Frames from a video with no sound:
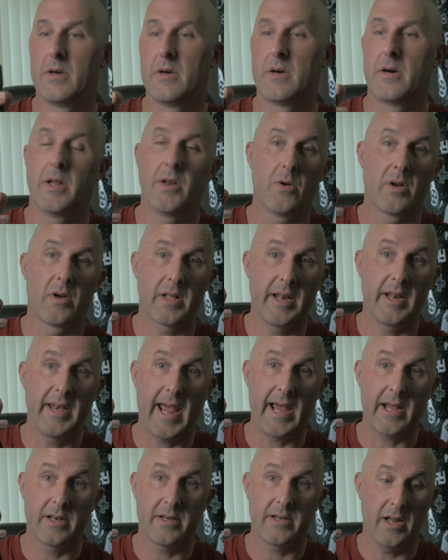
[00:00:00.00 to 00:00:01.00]
and it'll
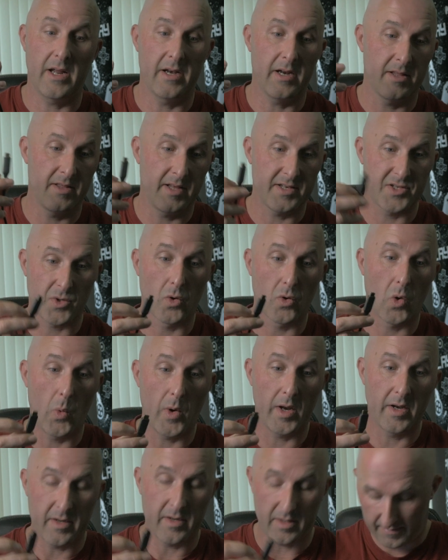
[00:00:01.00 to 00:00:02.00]
connect in, and this will go
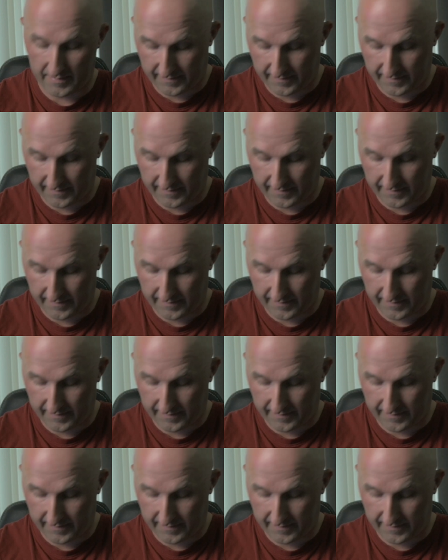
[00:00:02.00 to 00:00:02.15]
into the